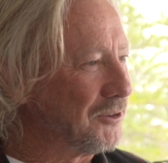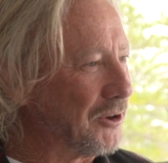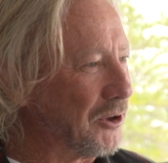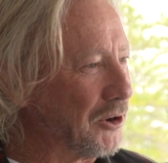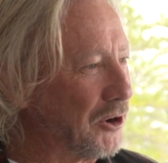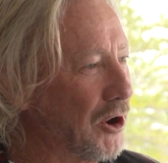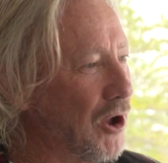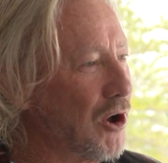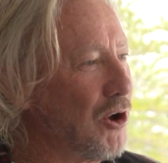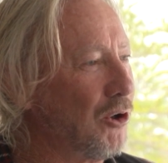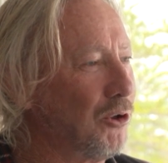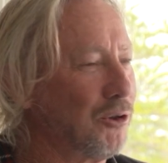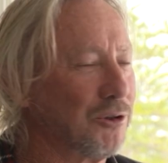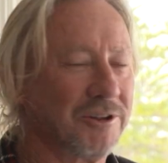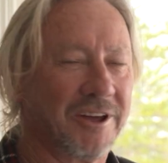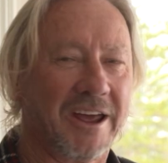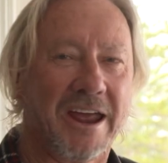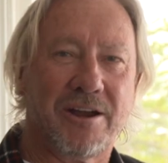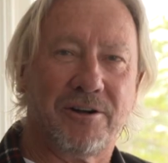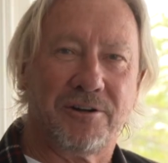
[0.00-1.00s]

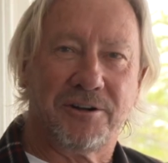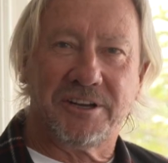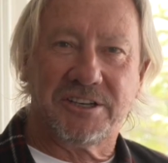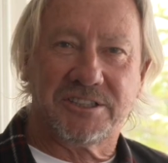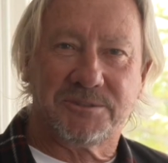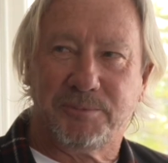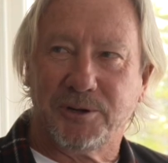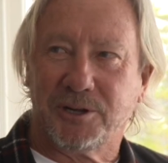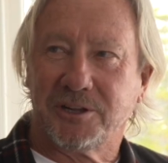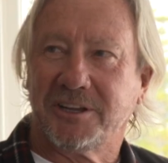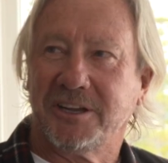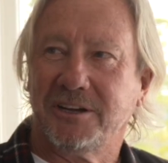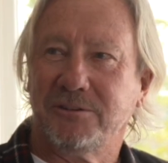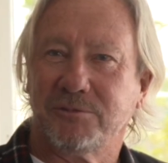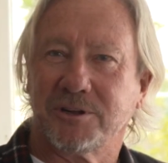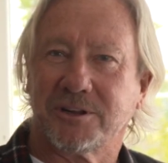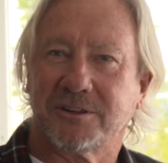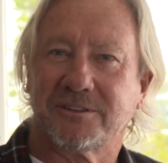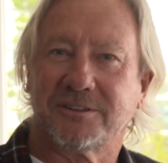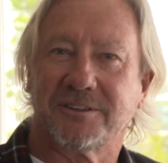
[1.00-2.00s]
old heritage building
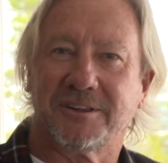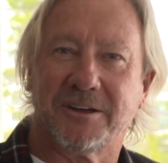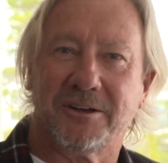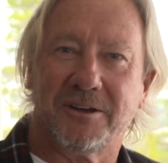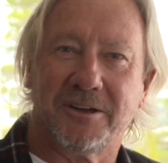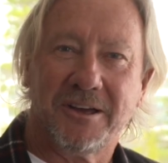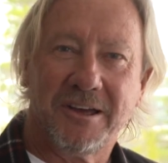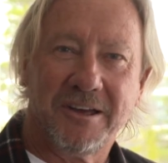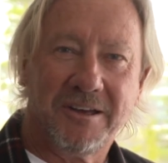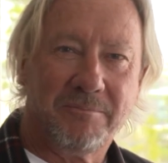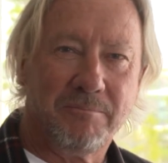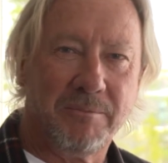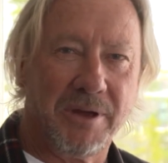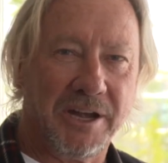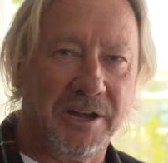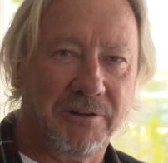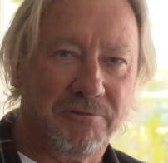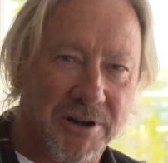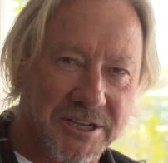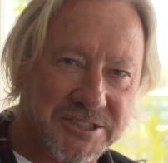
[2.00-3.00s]
with
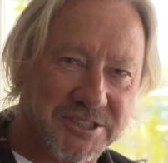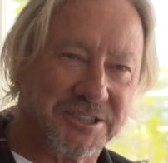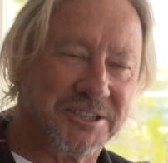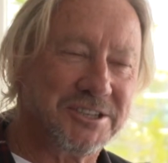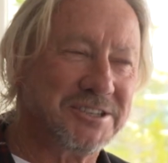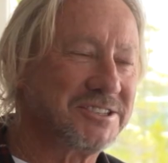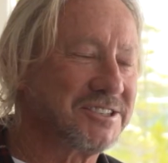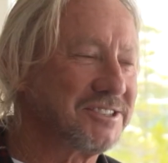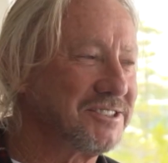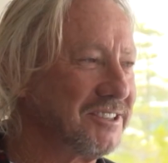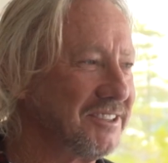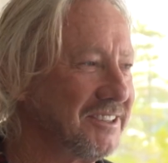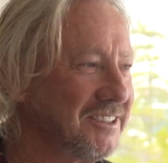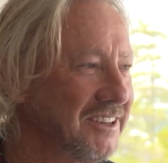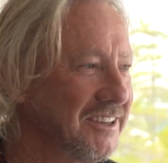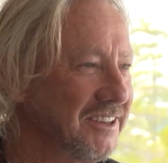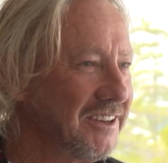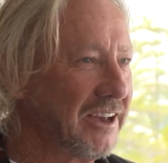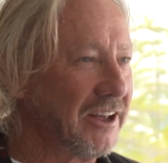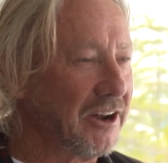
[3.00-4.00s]
many residents
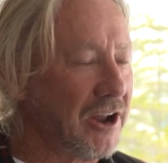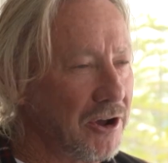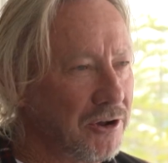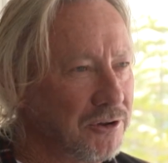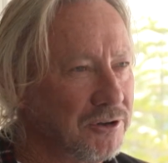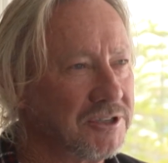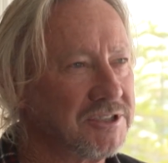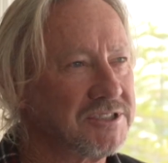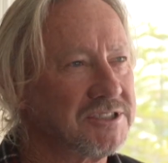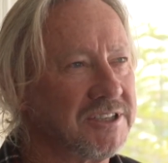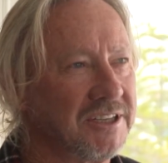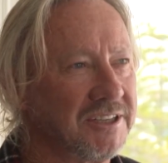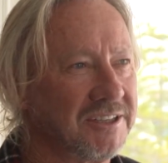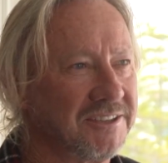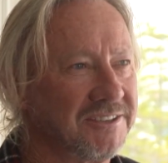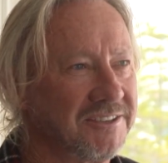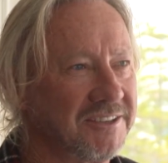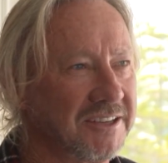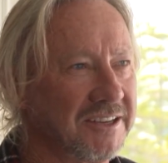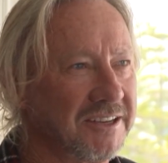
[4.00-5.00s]
and owners,
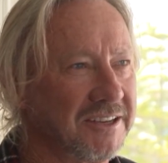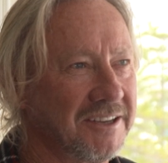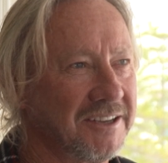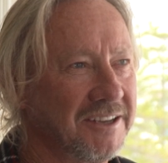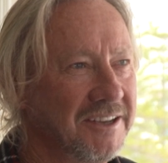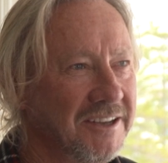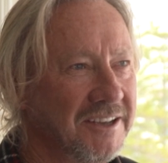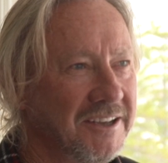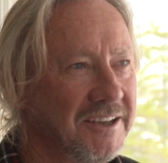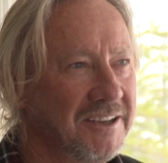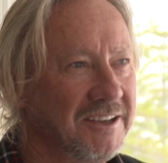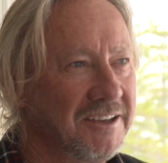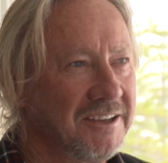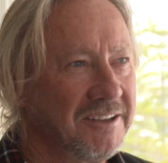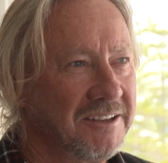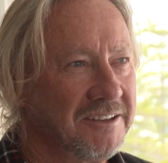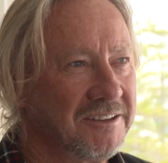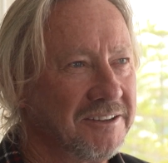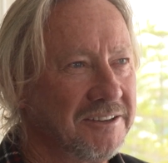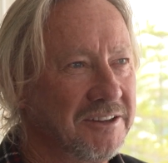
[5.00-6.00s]

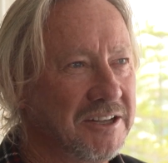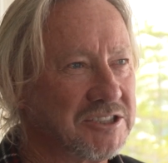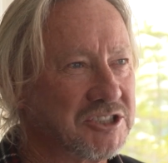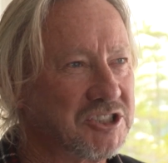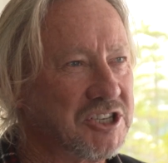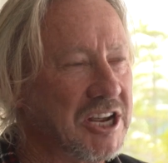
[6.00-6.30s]
there's